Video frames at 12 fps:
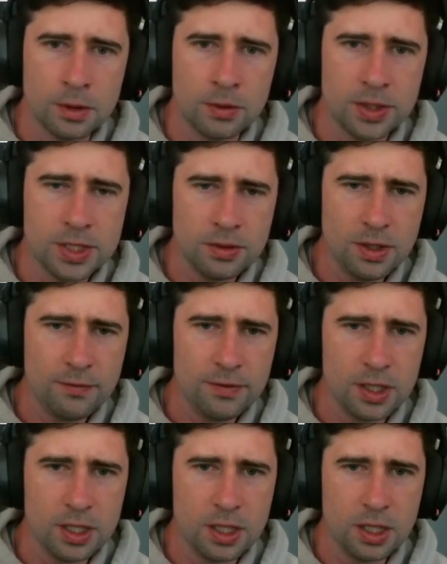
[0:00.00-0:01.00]
We still have
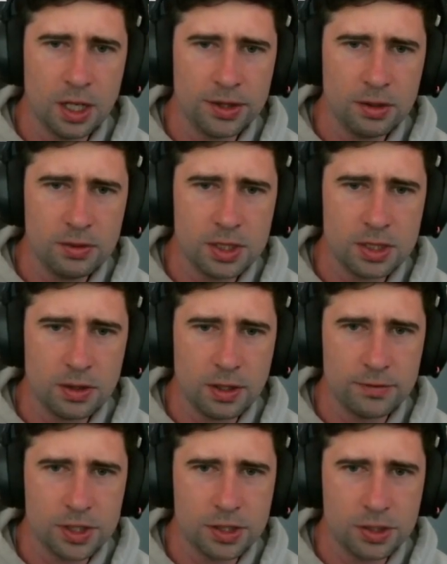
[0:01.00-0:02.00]
I think we still
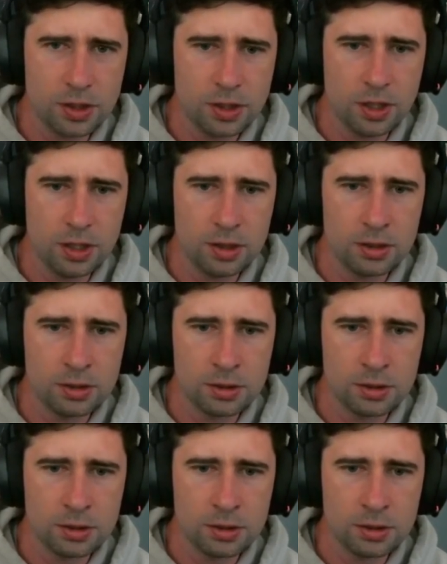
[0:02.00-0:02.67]
have a shot here.